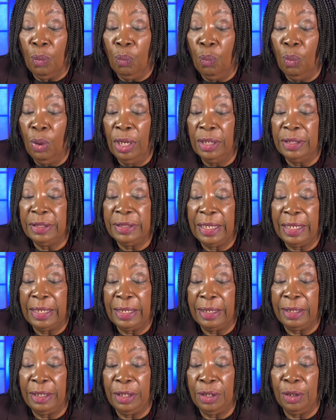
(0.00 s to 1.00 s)
Ones that
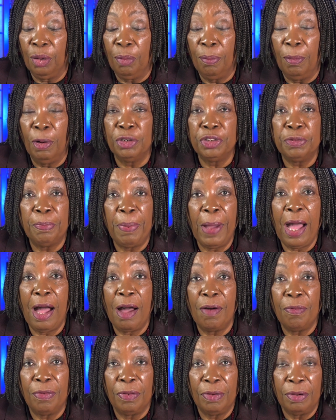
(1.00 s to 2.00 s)
is, you know, most
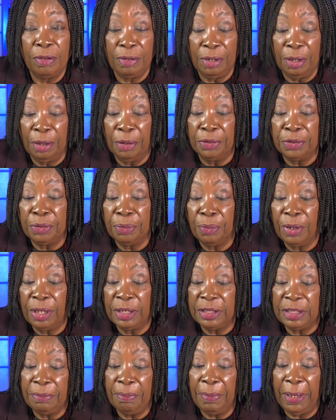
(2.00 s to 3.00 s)
powerful, those are the
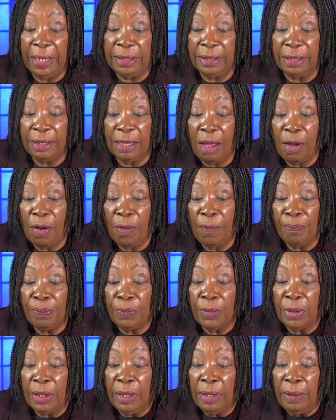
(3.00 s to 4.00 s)
ones that make the law.
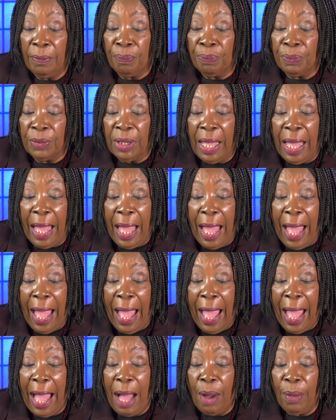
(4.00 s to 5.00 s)

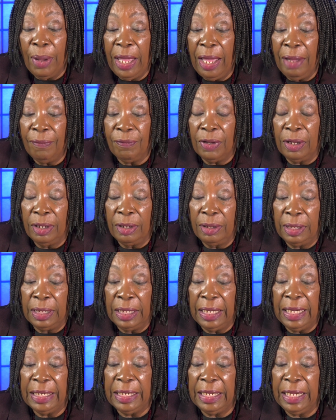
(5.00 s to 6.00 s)
However,
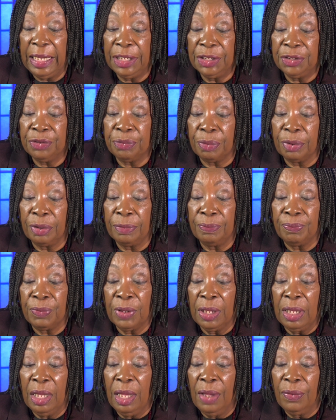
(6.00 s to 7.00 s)
in Israel,
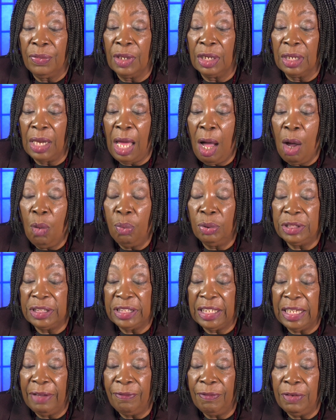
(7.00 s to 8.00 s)
the law was
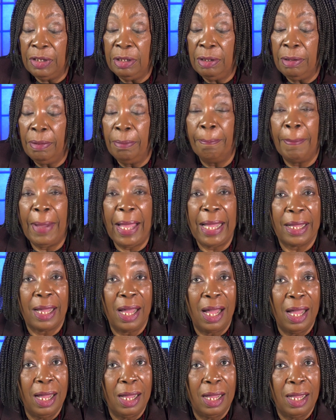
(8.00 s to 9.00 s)
given by
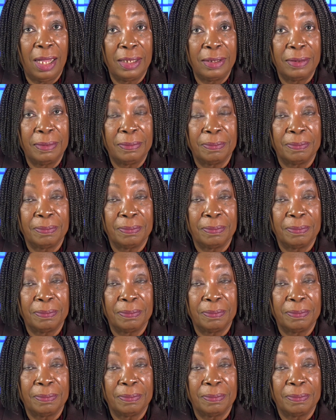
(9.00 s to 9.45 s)
God.